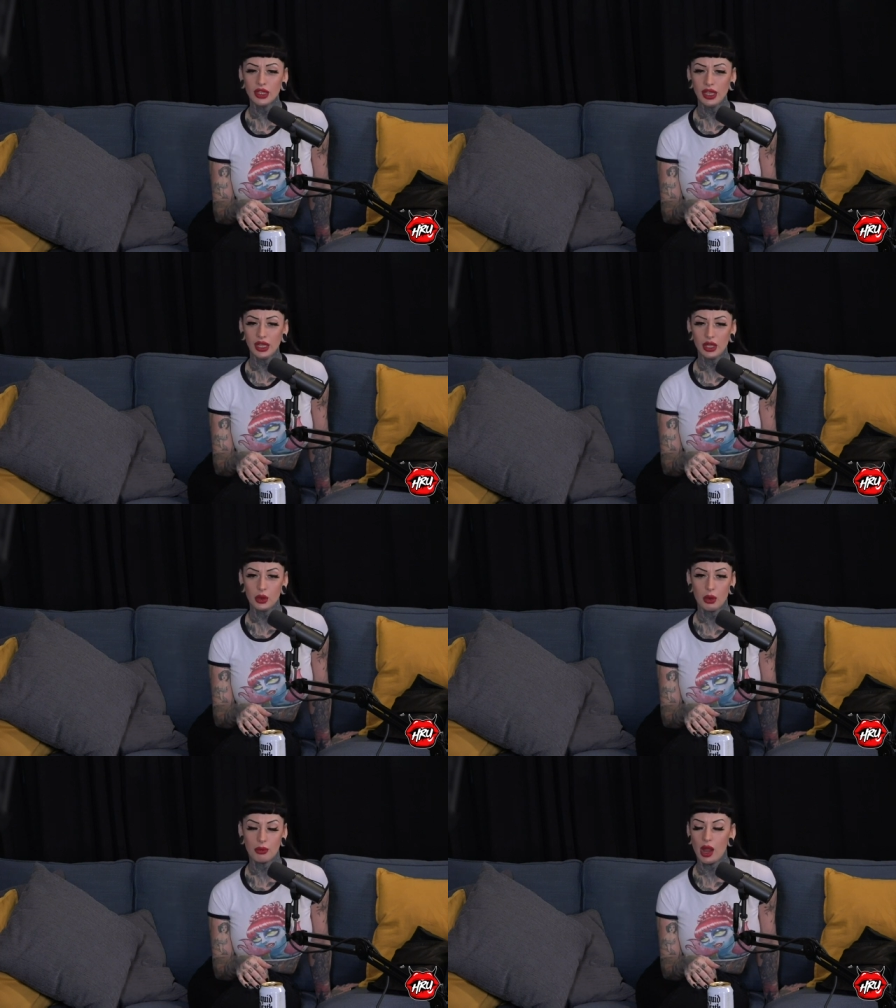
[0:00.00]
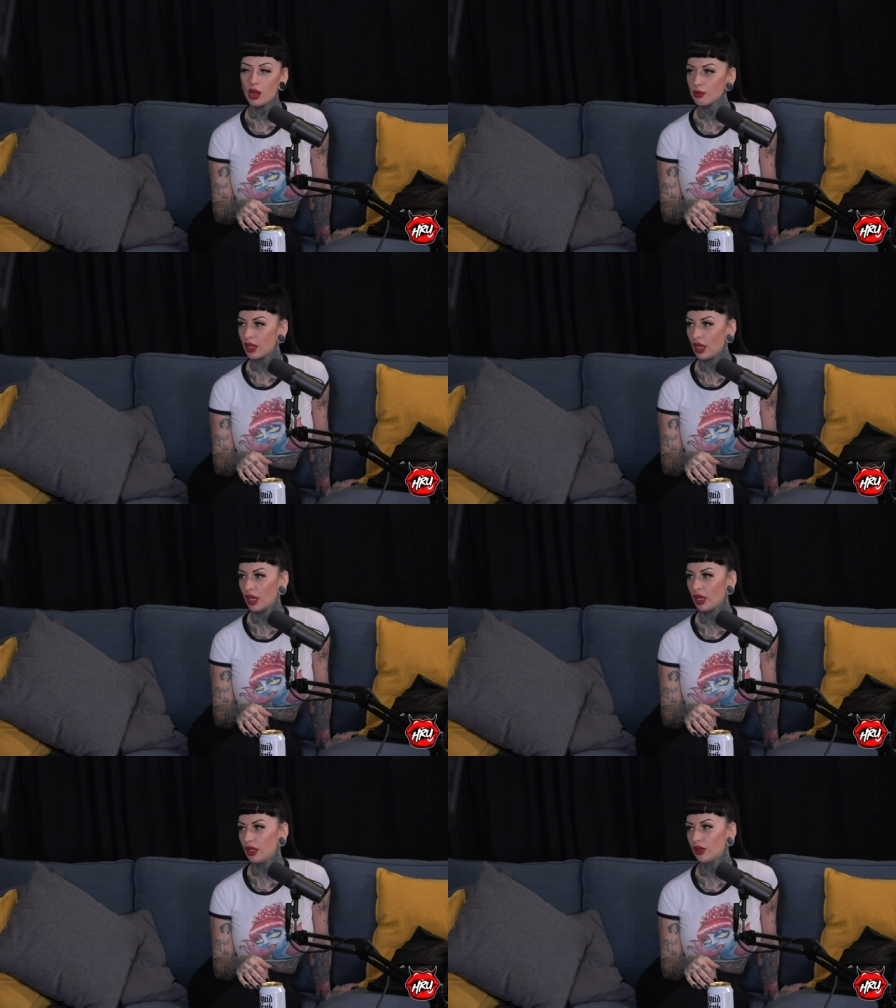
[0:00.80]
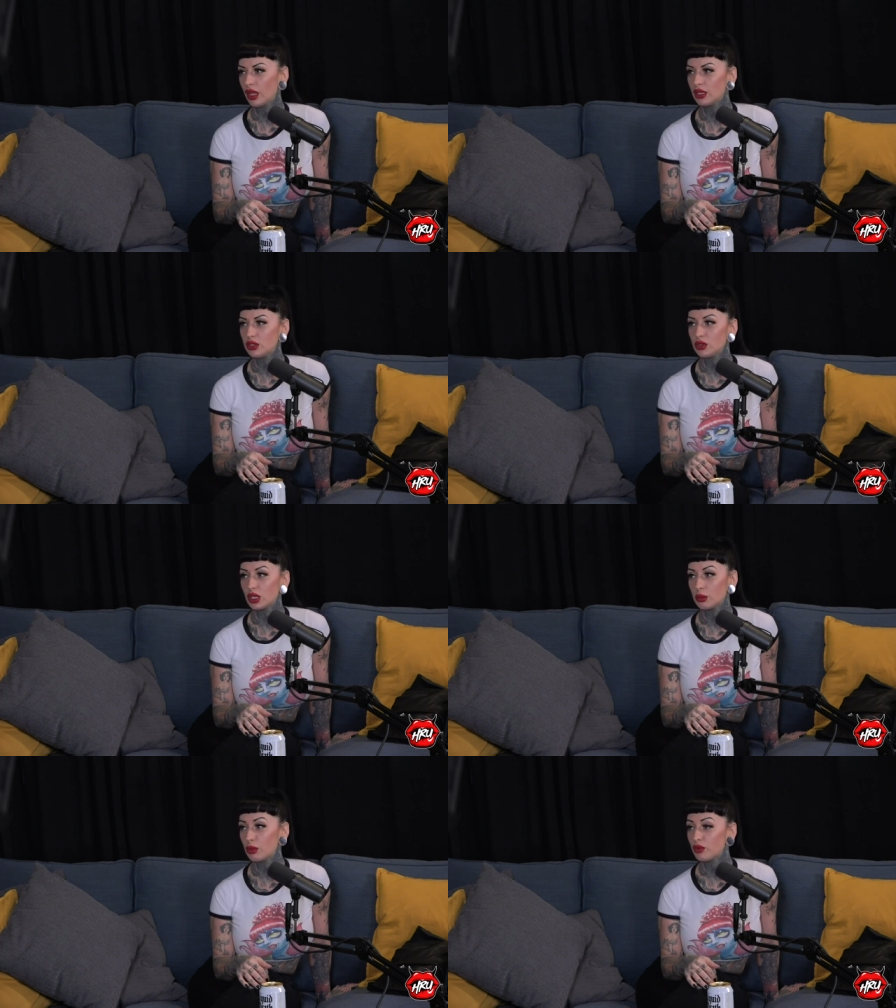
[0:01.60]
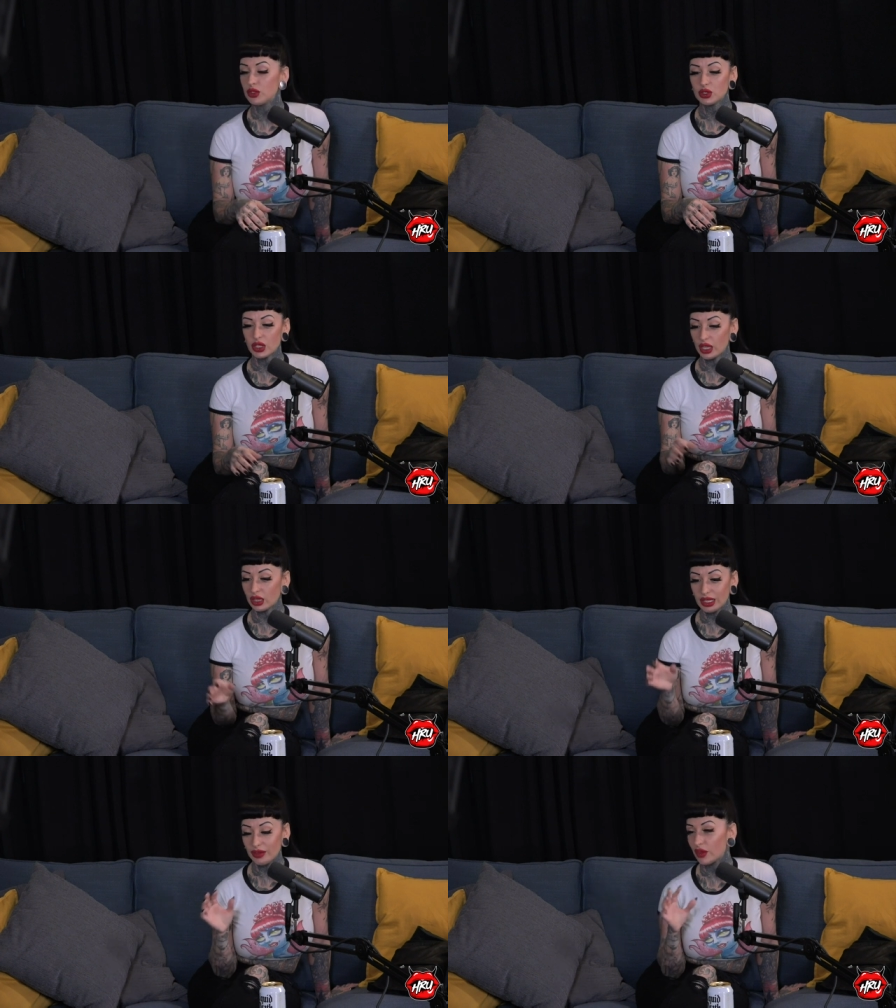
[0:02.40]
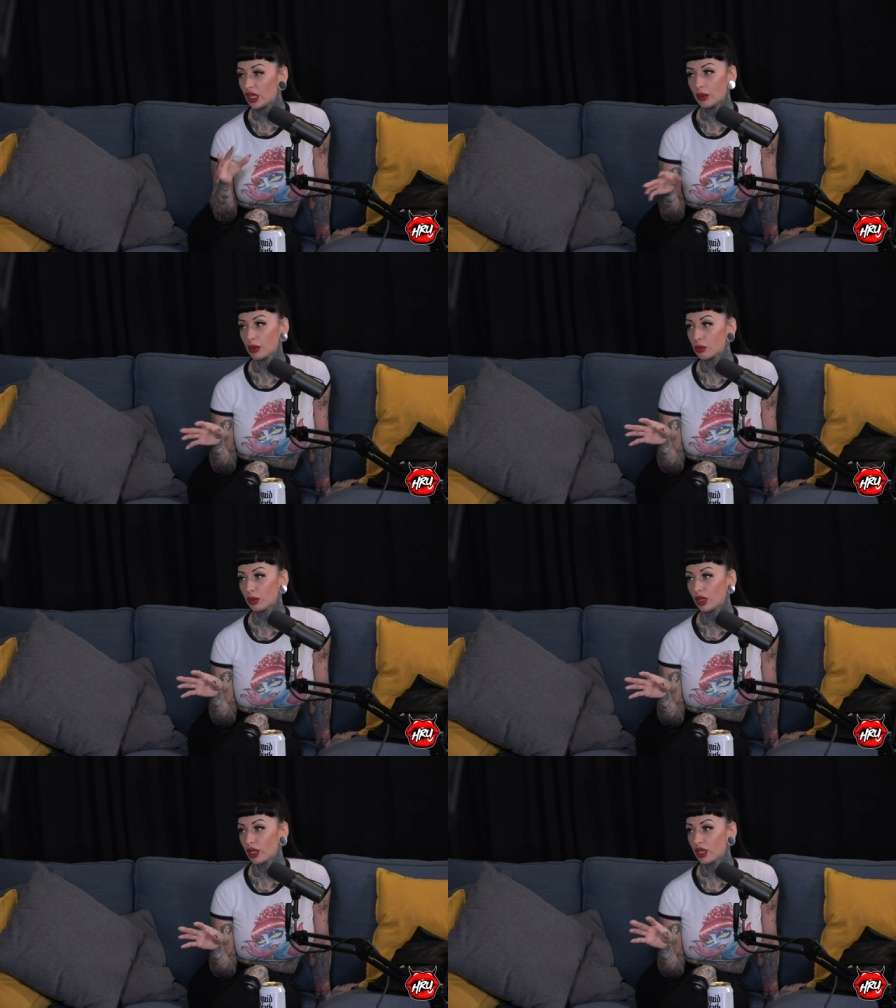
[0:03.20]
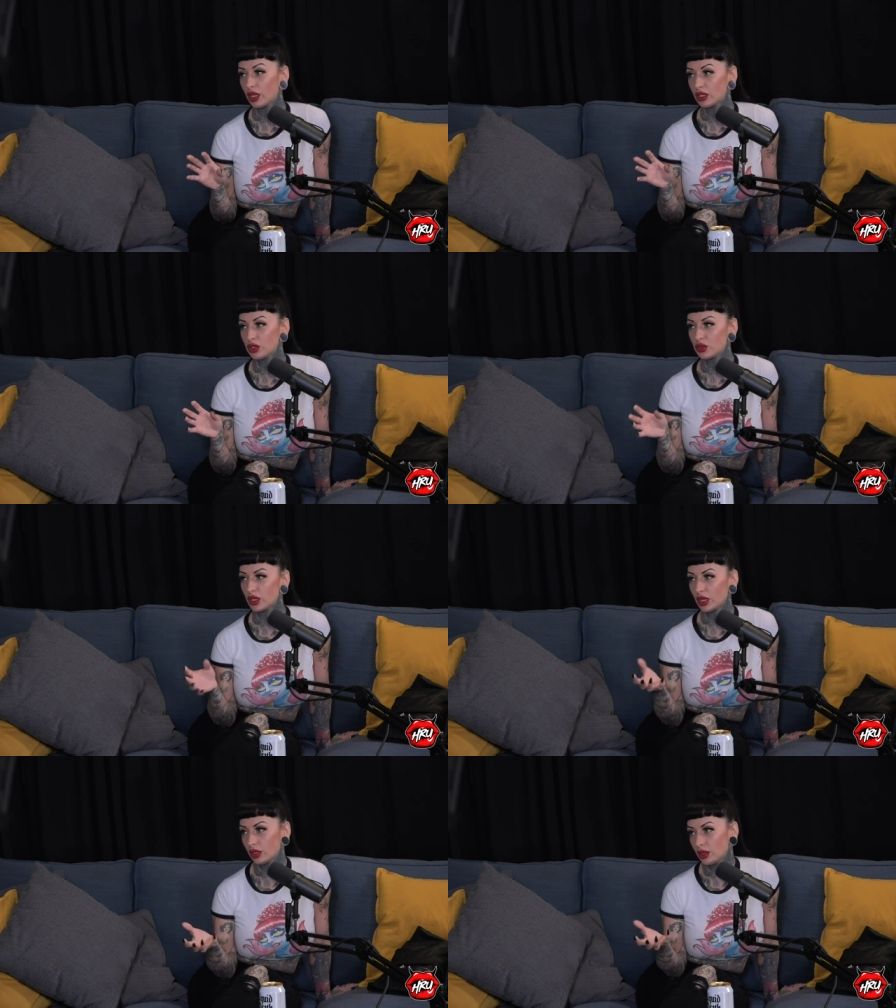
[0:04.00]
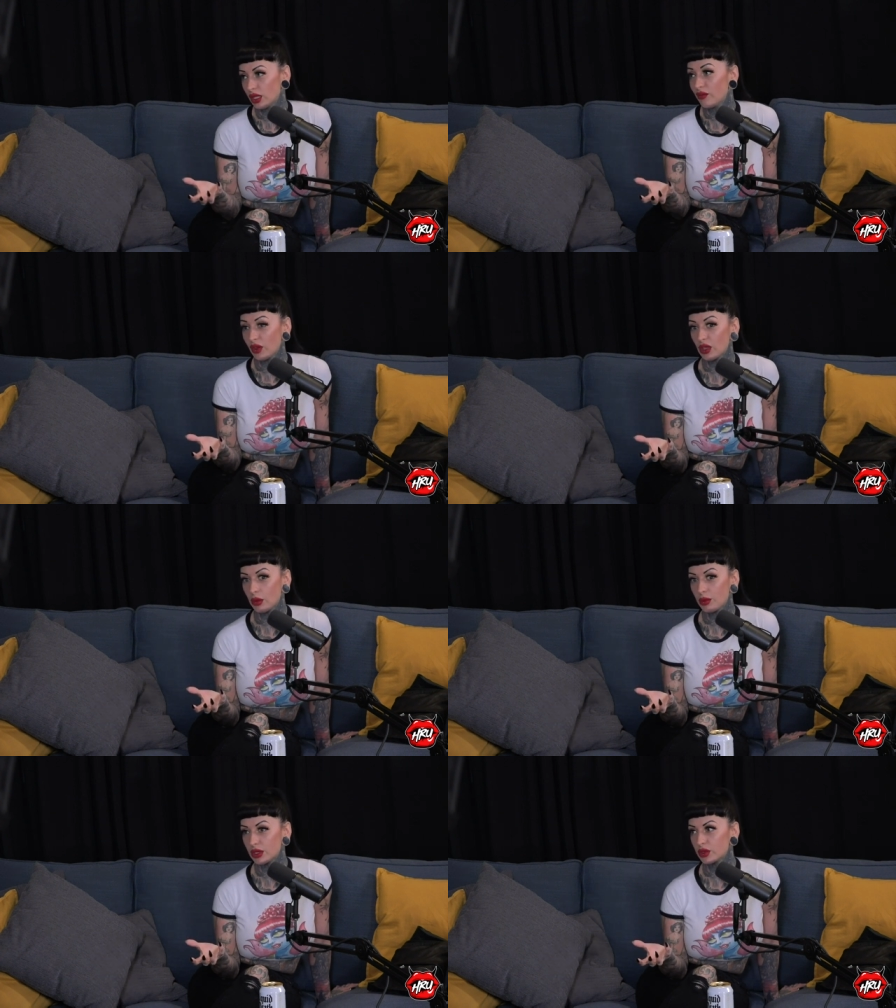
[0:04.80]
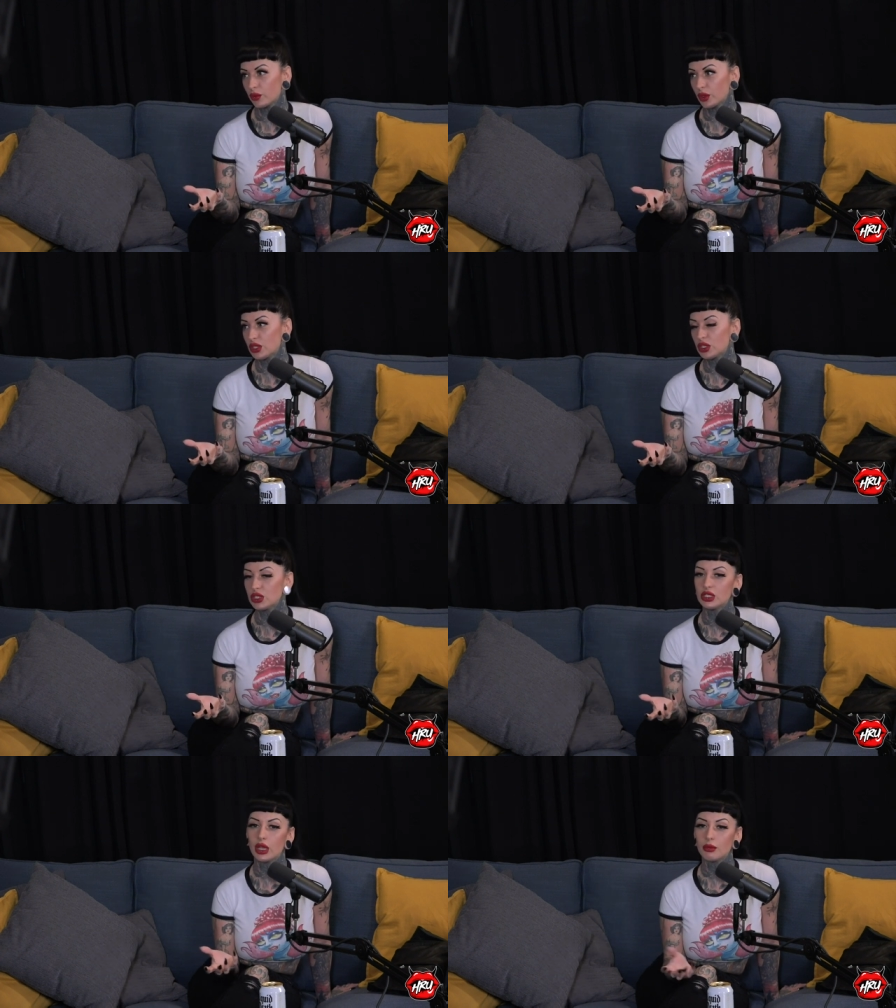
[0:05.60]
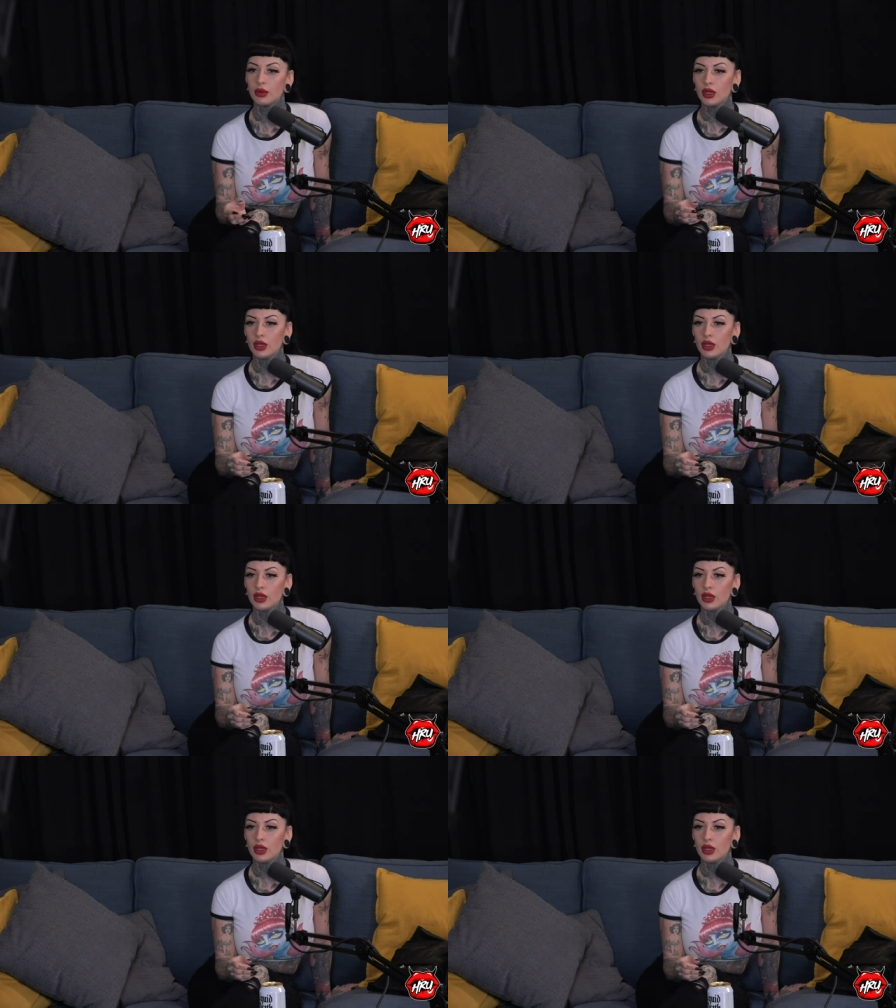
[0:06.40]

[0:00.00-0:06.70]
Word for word: getting a new apartment, and like she was like moved, she was like leaving him completely, like she was like leaving the abusive relationship.